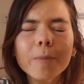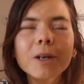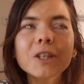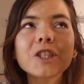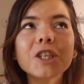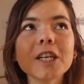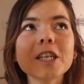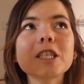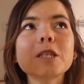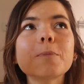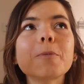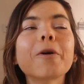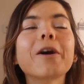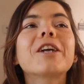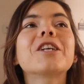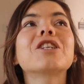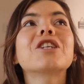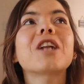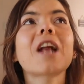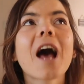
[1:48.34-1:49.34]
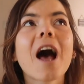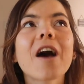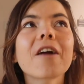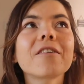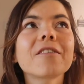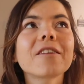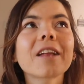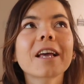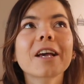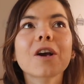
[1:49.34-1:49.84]
much inspiration
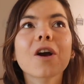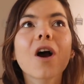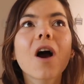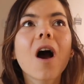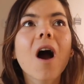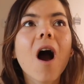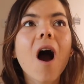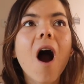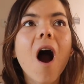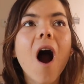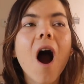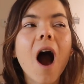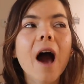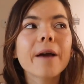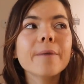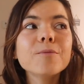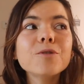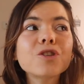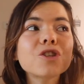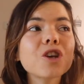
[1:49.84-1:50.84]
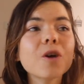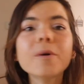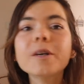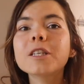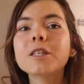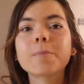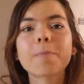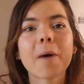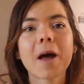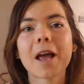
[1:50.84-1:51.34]
and like I'm so
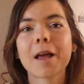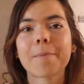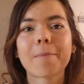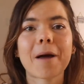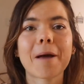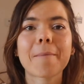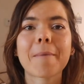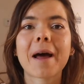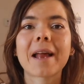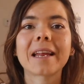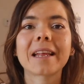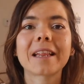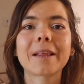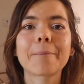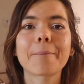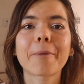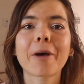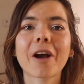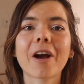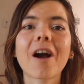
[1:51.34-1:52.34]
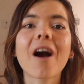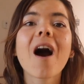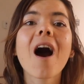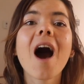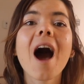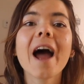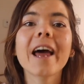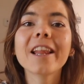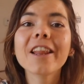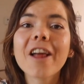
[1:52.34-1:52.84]
inspired by Maddie Lymburner.
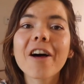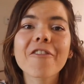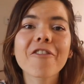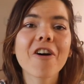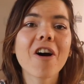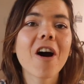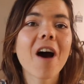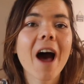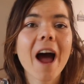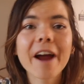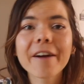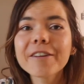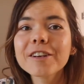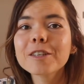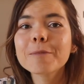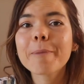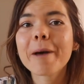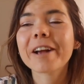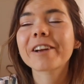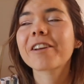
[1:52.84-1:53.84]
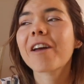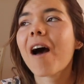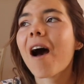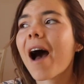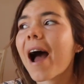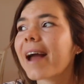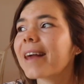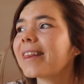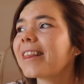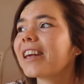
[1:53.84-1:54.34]
I love her. I respect her.
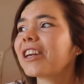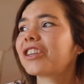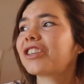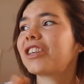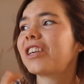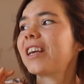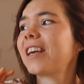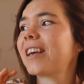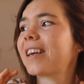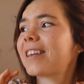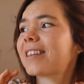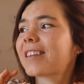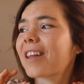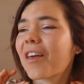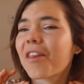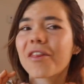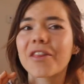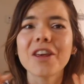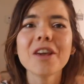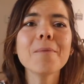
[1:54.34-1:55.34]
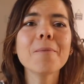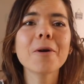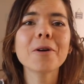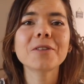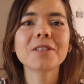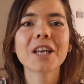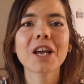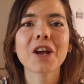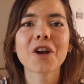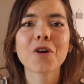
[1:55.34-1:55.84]
I think she is the
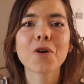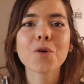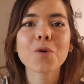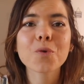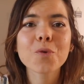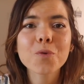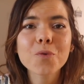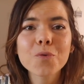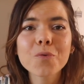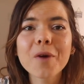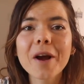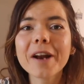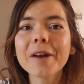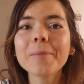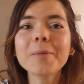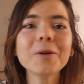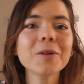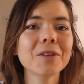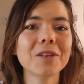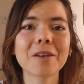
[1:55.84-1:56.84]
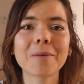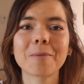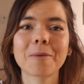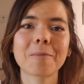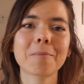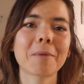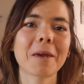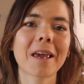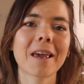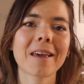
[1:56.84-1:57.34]
most incredible
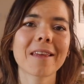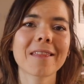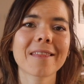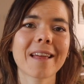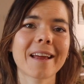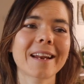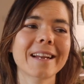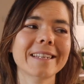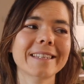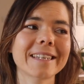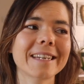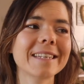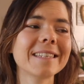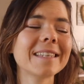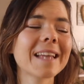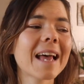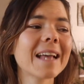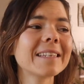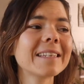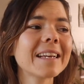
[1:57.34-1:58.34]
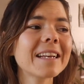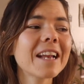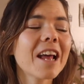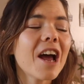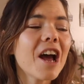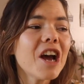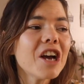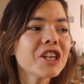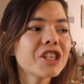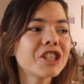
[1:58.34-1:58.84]
human being that exists. As in,
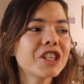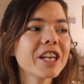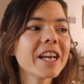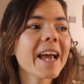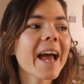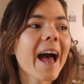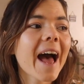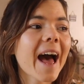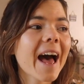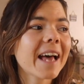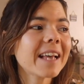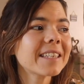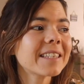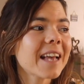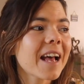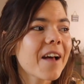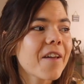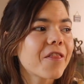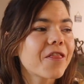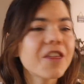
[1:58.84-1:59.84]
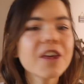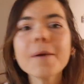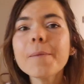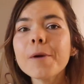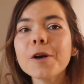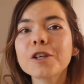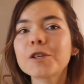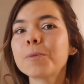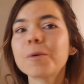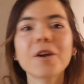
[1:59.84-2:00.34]
she has the
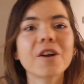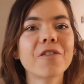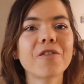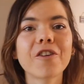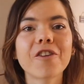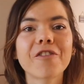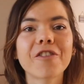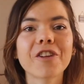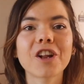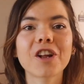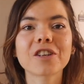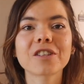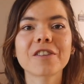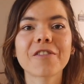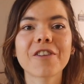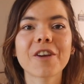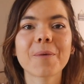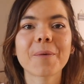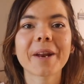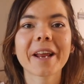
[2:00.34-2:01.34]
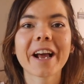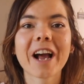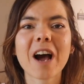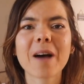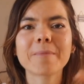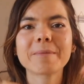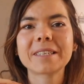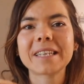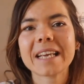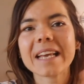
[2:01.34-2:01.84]
most beautiful philosophy when it
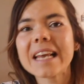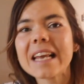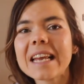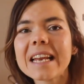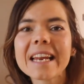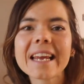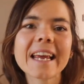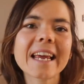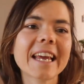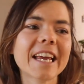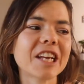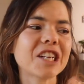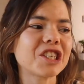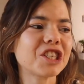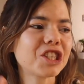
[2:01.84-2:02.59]
comes to eating,